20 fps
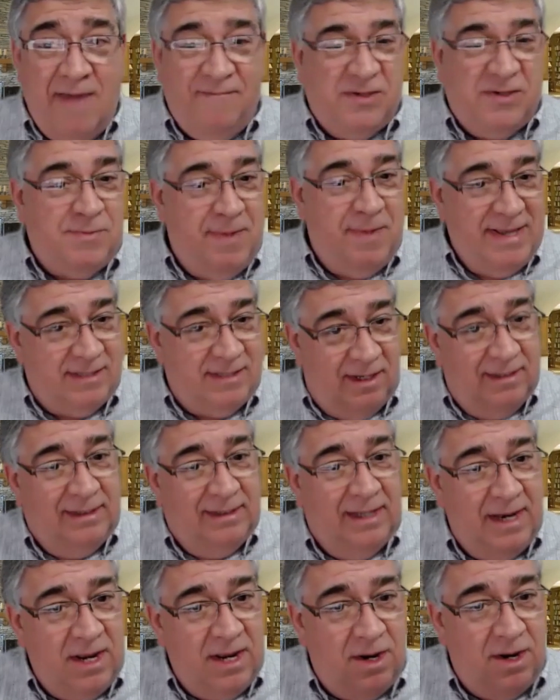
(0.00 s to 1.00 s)
is based on
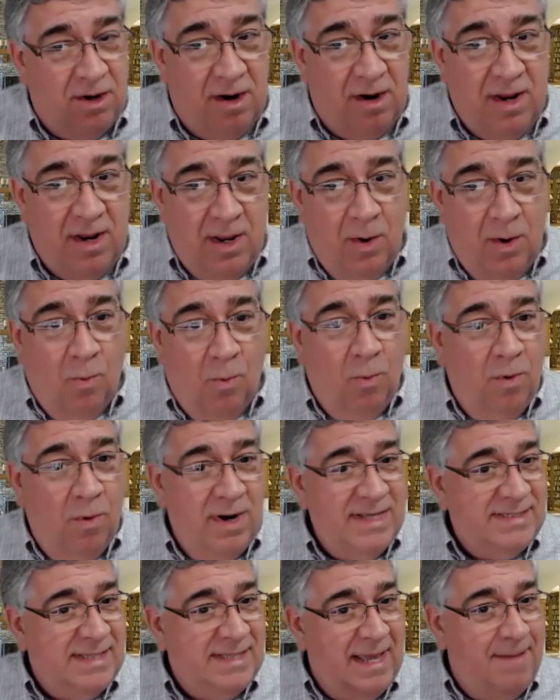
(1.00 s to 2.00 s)
linear. What
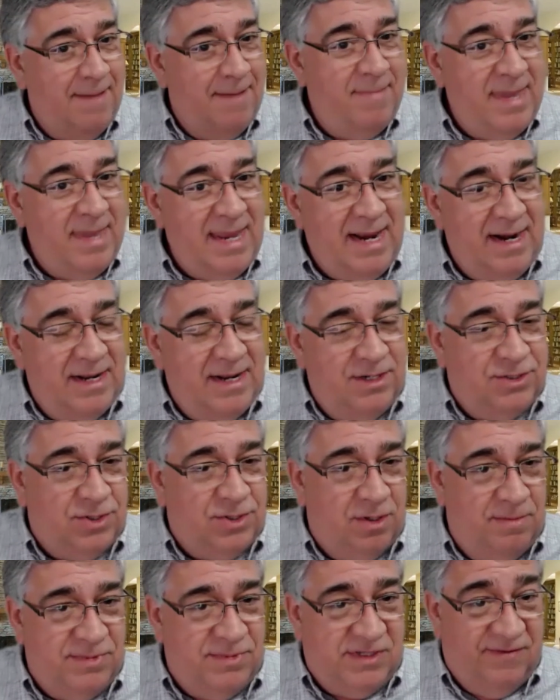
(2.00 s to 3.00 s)
does that mean in
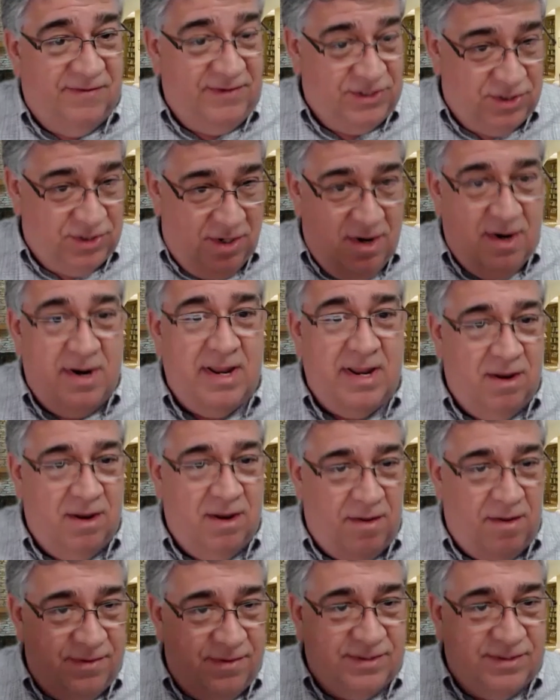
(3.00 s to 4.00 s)
terms of eternity and
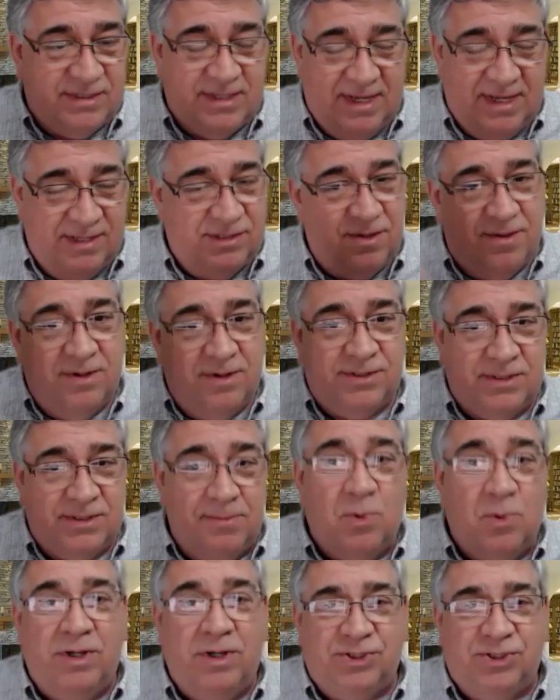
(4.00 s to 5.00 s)
all those things? So there's some
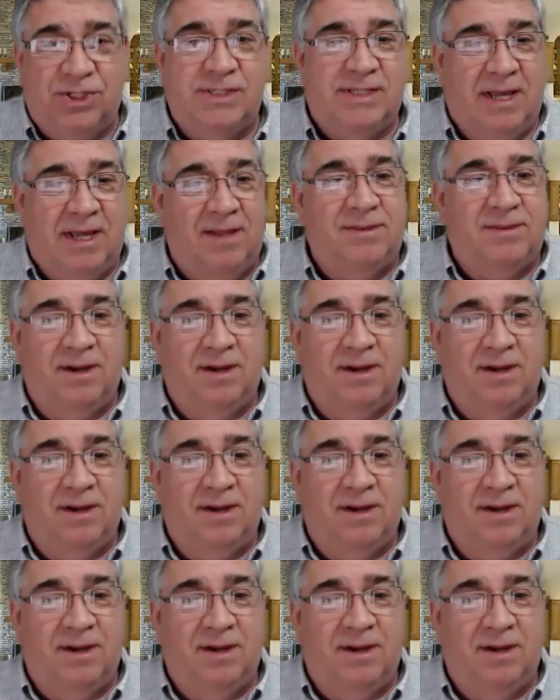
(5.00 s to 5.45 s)
questions out there.